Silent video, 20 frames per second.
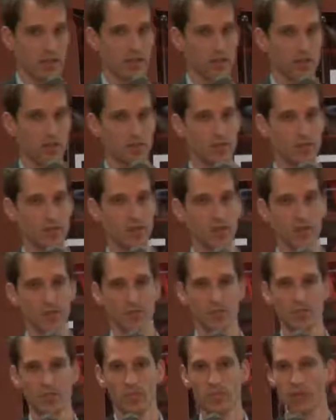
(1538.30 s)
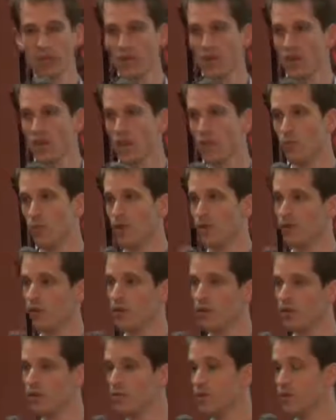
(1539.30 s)
and uptake. And we have
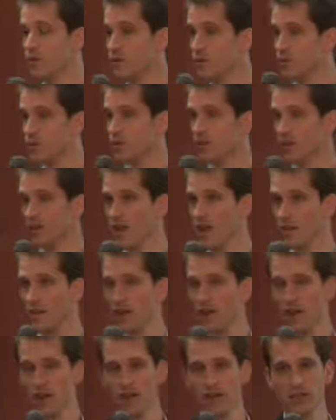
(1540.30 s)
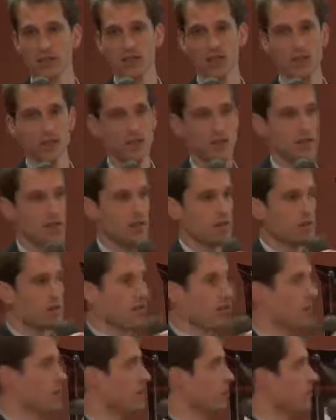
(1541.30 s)
already begun to collaborate
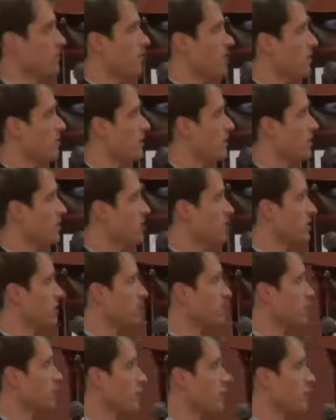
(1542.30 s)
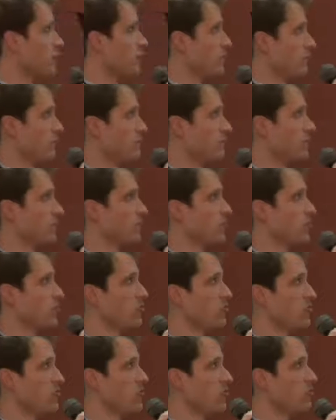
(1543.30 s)
in the foundation of the
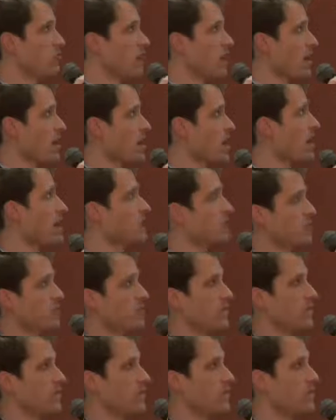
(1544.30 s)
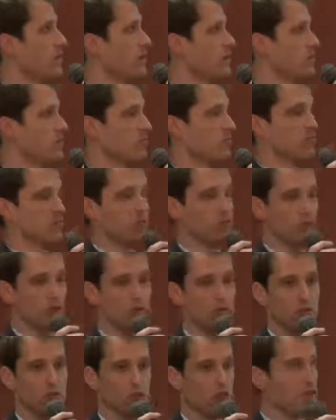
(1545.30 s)
Global Impact, ISO 50001
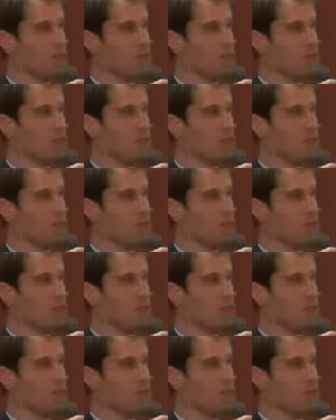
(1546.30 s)
Global